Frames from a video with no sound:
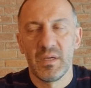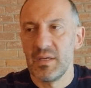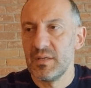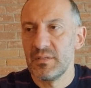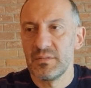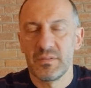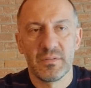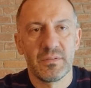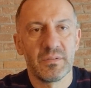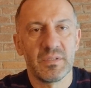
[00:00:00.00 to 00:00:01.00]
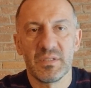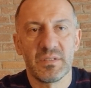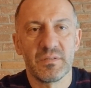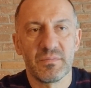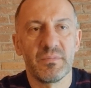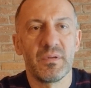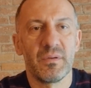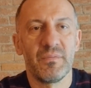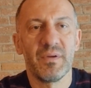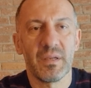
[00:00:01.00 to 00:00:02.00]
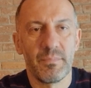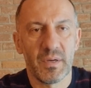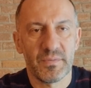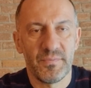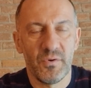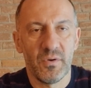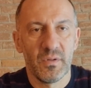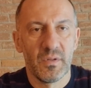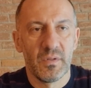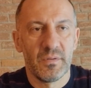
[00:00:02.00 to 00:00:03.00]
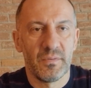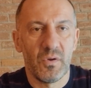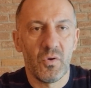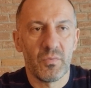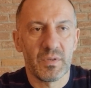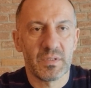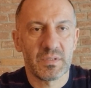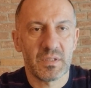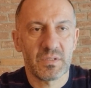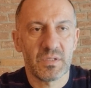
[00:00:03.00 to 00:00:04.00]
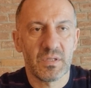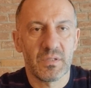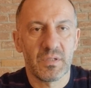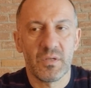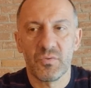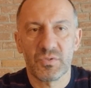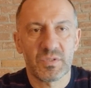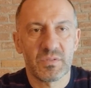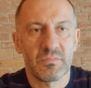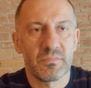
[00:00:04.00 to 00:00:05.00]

and this is very bad for owners. Actually, they lose